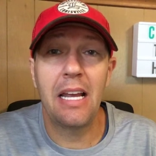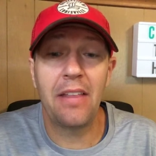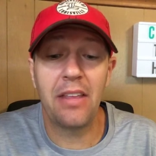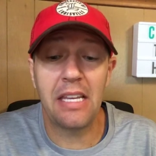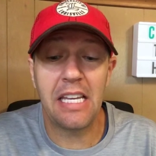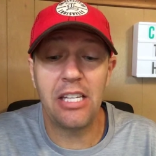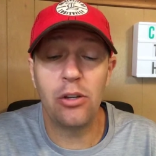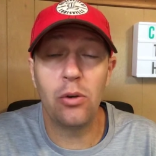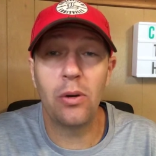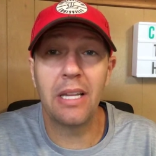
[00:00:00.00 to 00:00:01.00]
in the
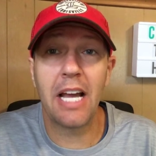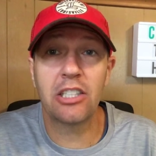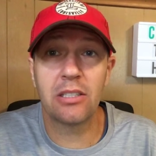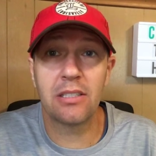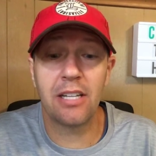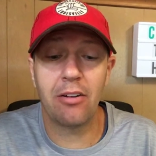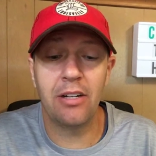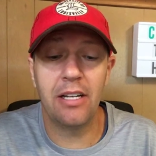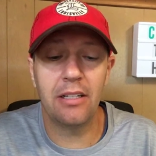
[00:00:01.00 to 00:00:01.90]
EU elections there in